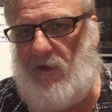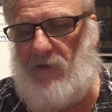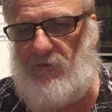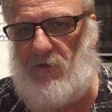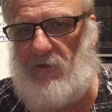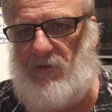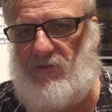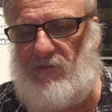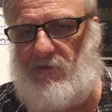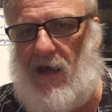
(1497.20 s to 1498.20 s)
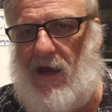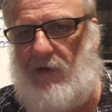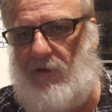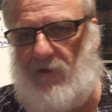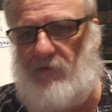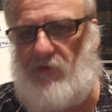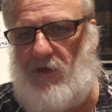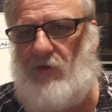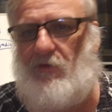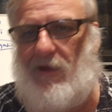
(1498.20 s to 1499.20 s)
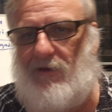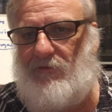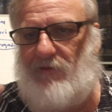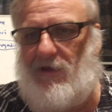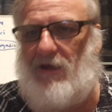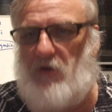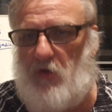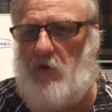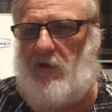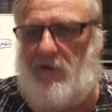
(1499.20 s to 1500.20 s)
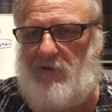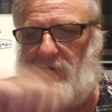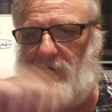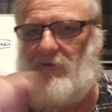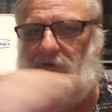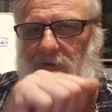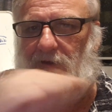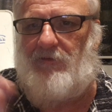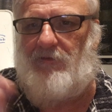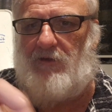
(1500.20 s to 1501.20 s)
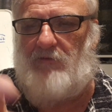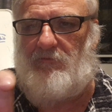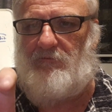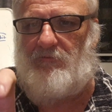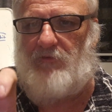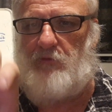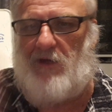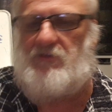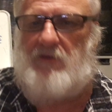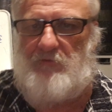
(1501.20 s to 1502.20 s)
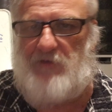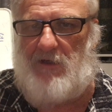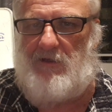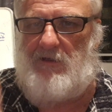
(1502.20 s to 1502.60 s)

And so they start, and they just go around and start knocking, and then the rust comes out